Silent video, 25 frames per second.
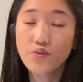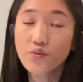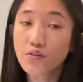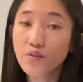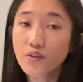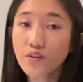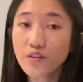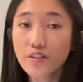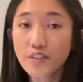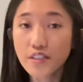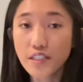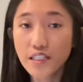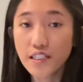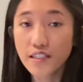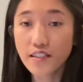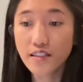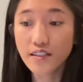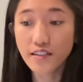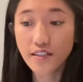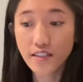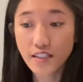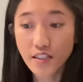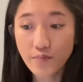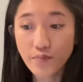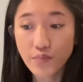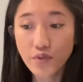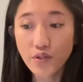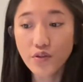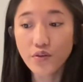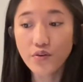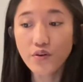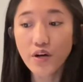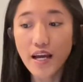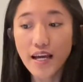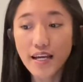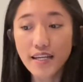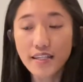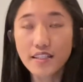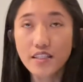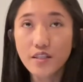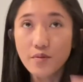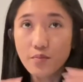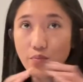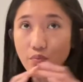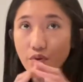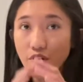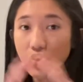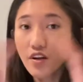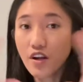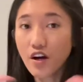quoting the CPU as the
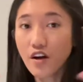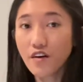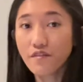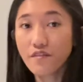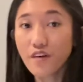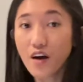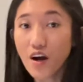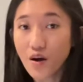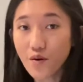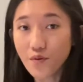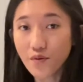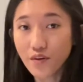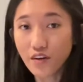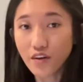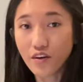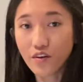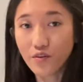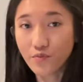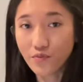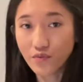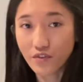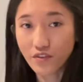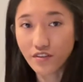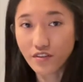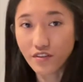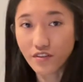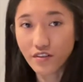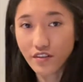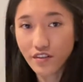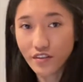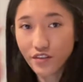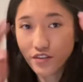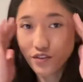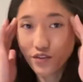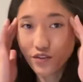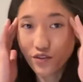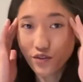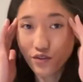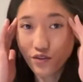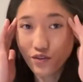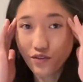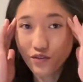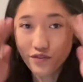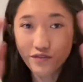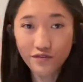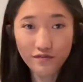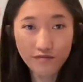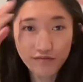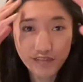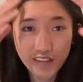brain of our computer.
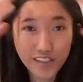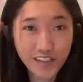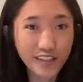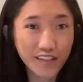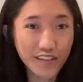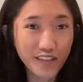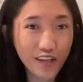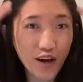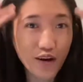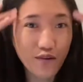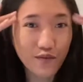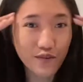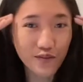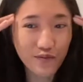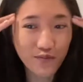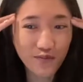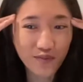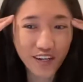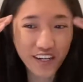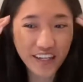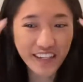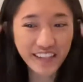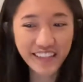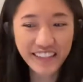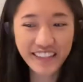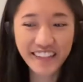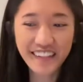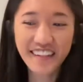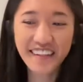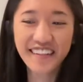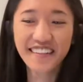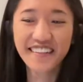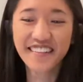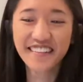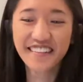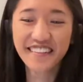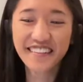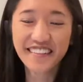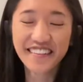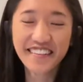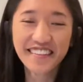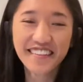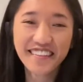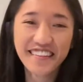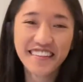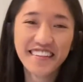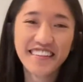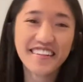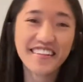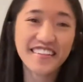So this is our brain.
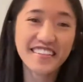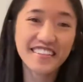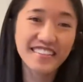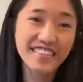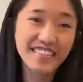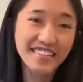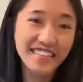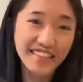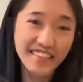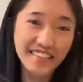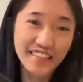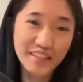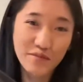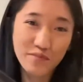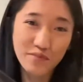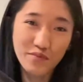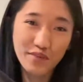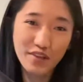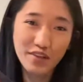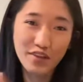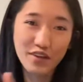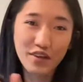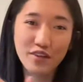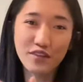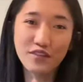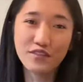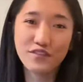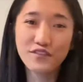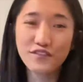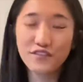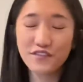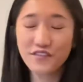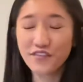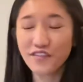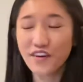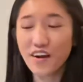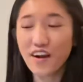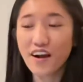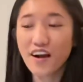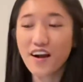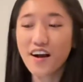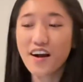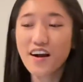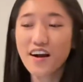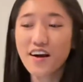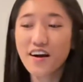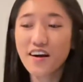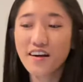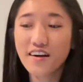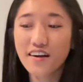This is the brain of
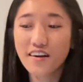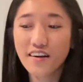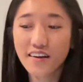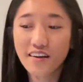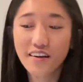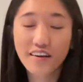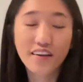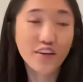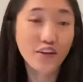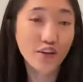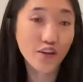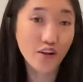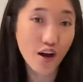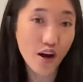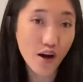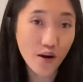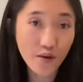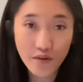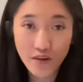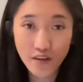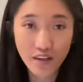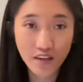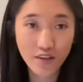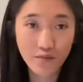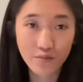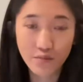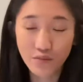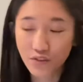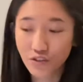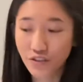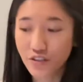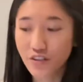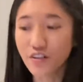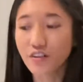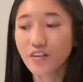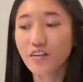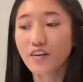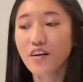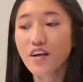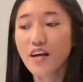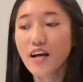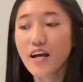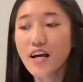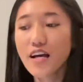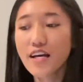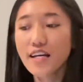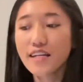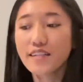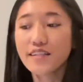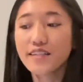our computer.
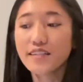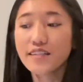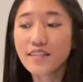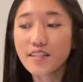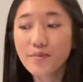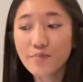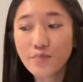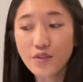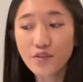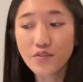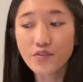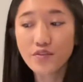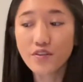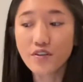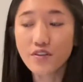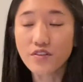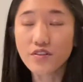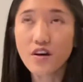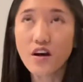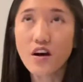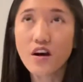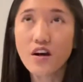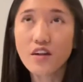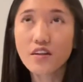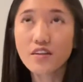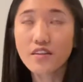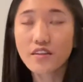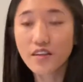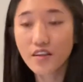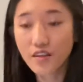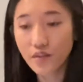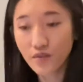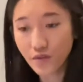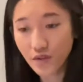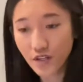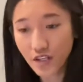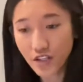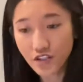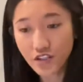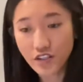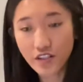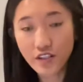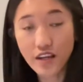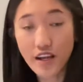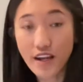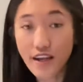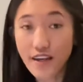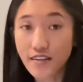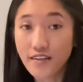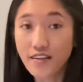The CPU does all the calculation
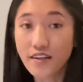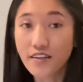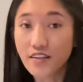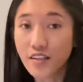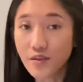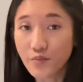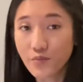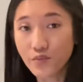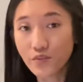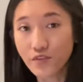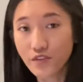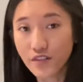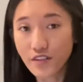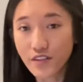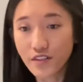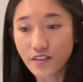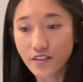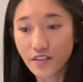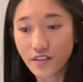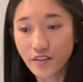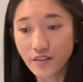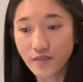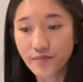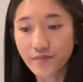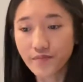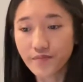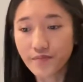and data processing.